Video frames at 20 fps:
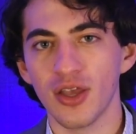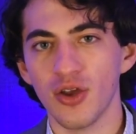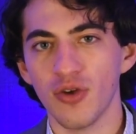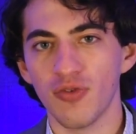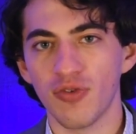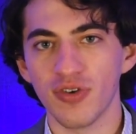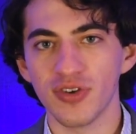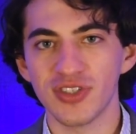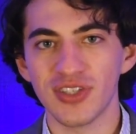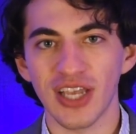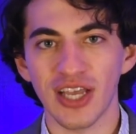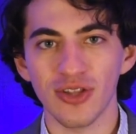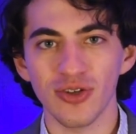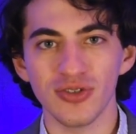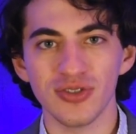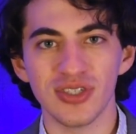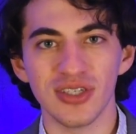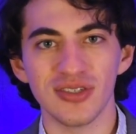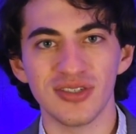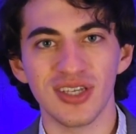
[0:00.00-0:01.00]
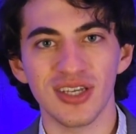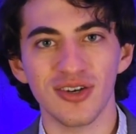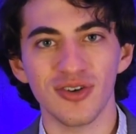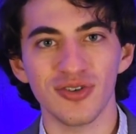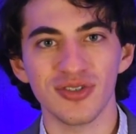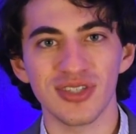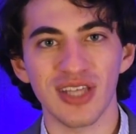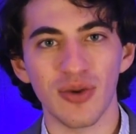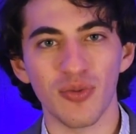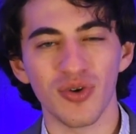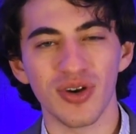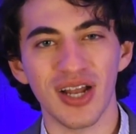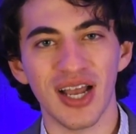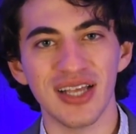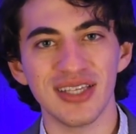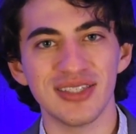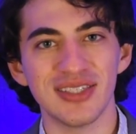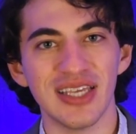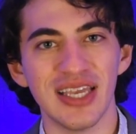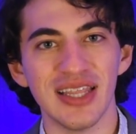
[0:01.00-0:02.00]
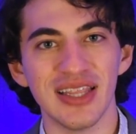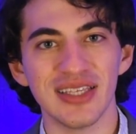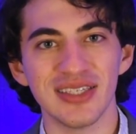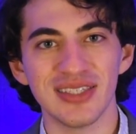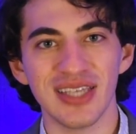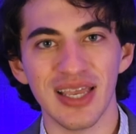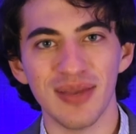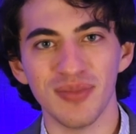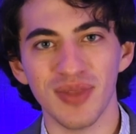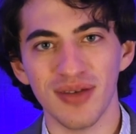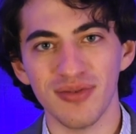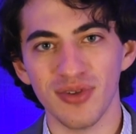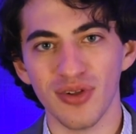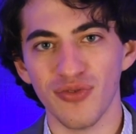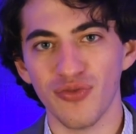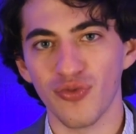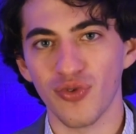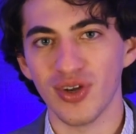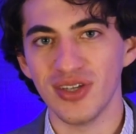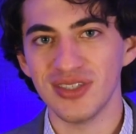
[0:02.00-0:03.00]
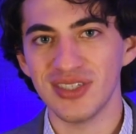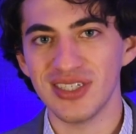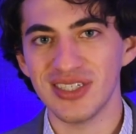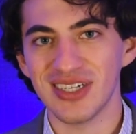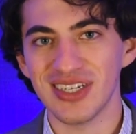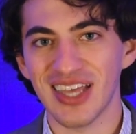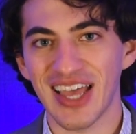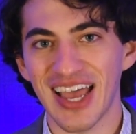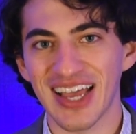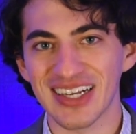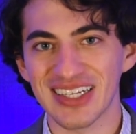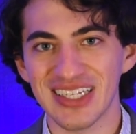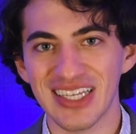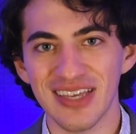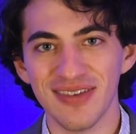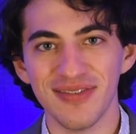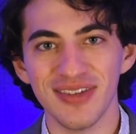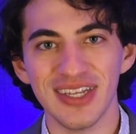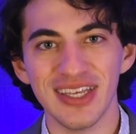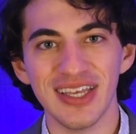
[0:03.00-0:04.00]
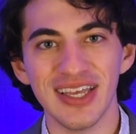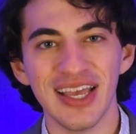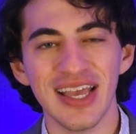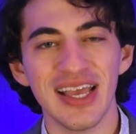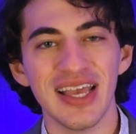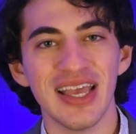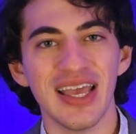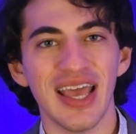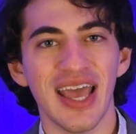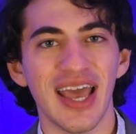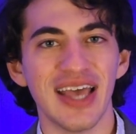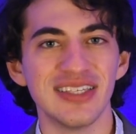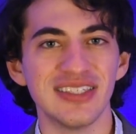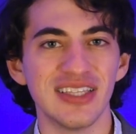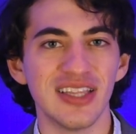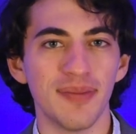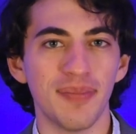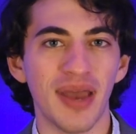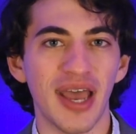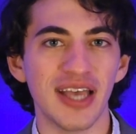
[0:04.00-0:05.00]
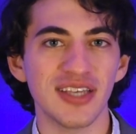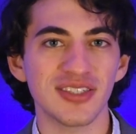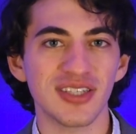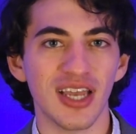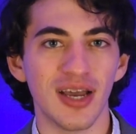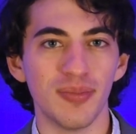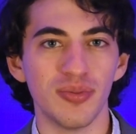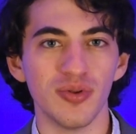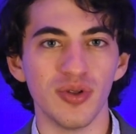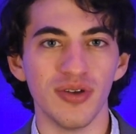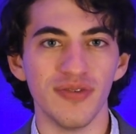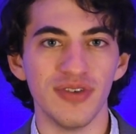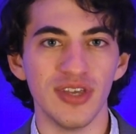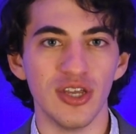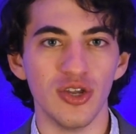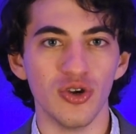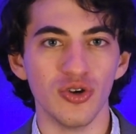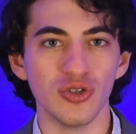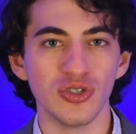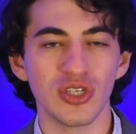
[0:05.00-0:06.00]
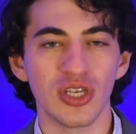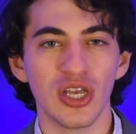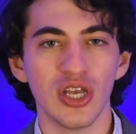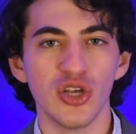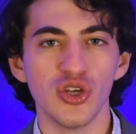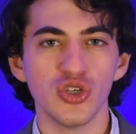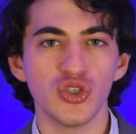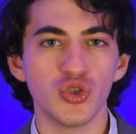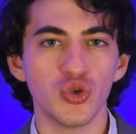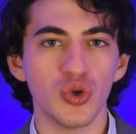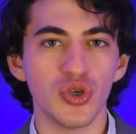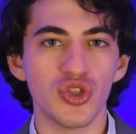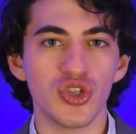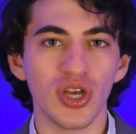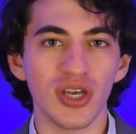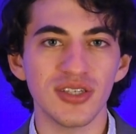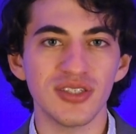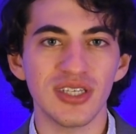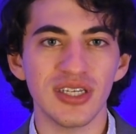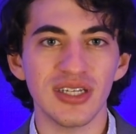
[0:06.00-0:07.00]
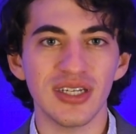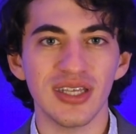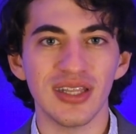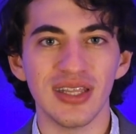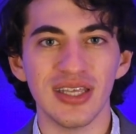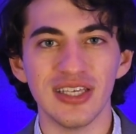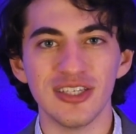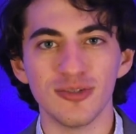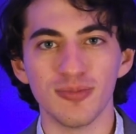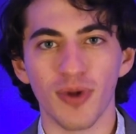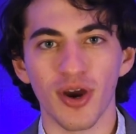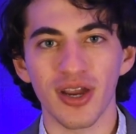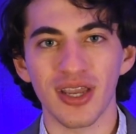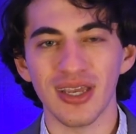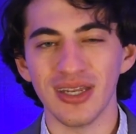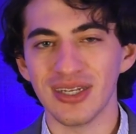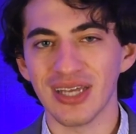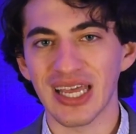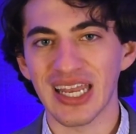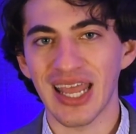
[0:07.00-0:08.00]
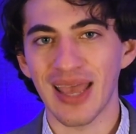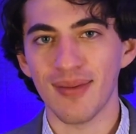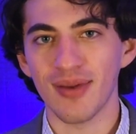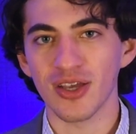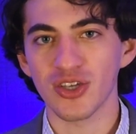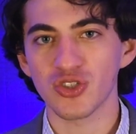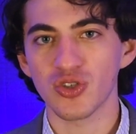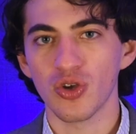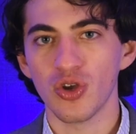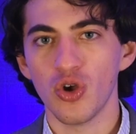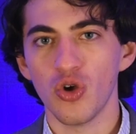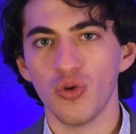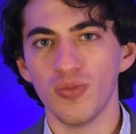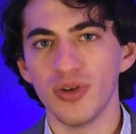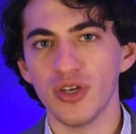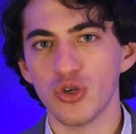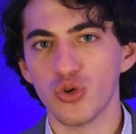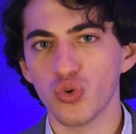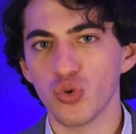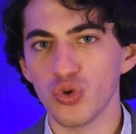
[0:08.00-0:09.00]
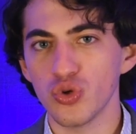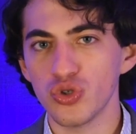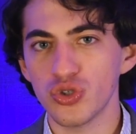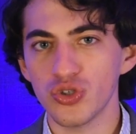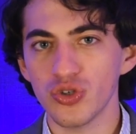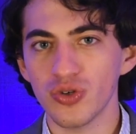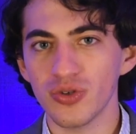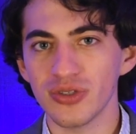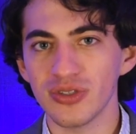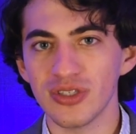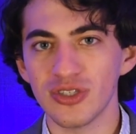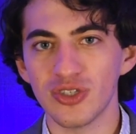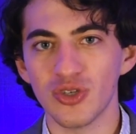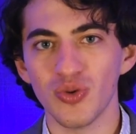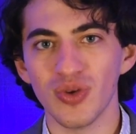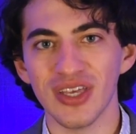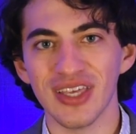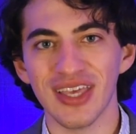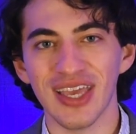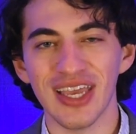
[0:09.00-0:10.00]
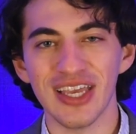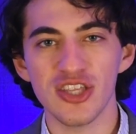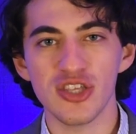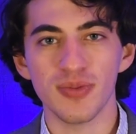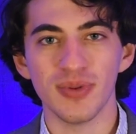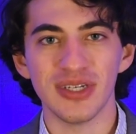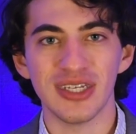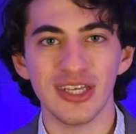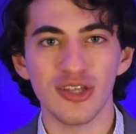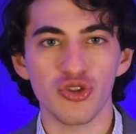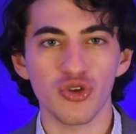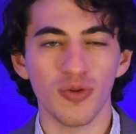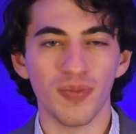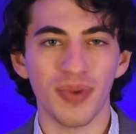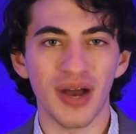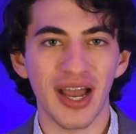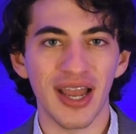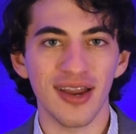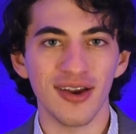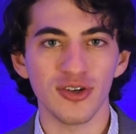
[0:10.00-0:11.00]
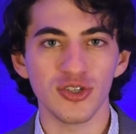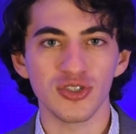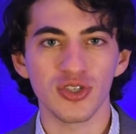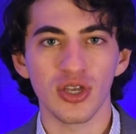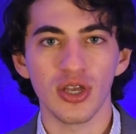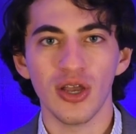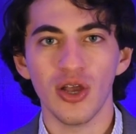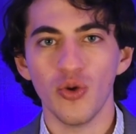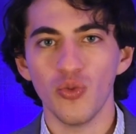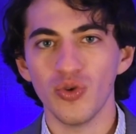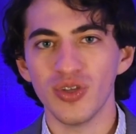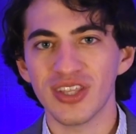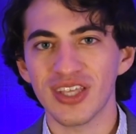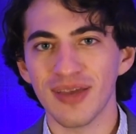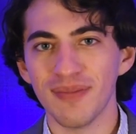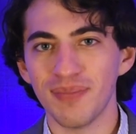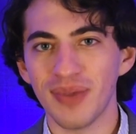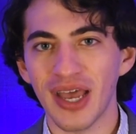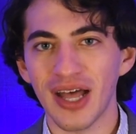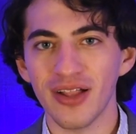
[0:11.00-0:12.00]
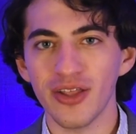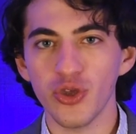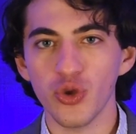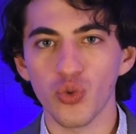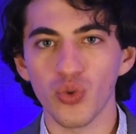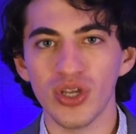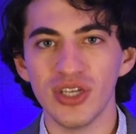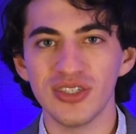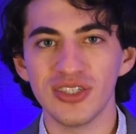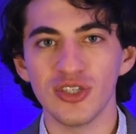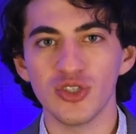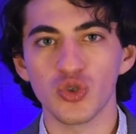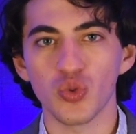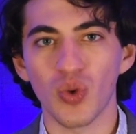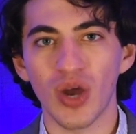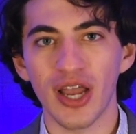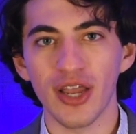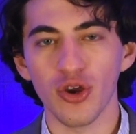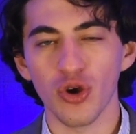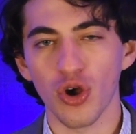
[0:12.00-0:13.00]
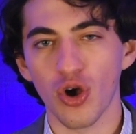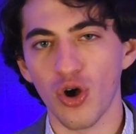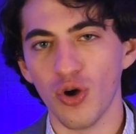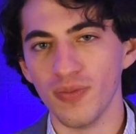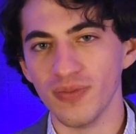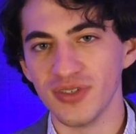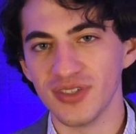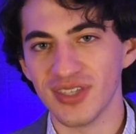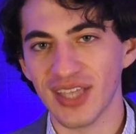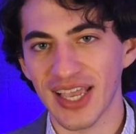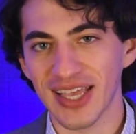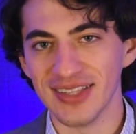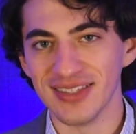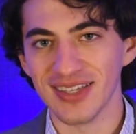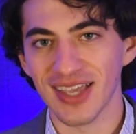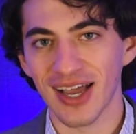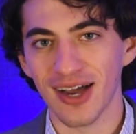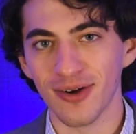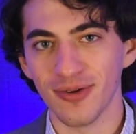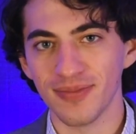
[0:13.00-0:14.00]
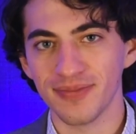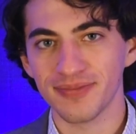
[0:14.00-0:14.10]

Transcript: For sellers, it signals that we're not seeing the same level of frenzied activity as in the past couple of years, so adjusting to these market dynamics will be crucial to engage potential buyers with compelling reasons why your home stands out.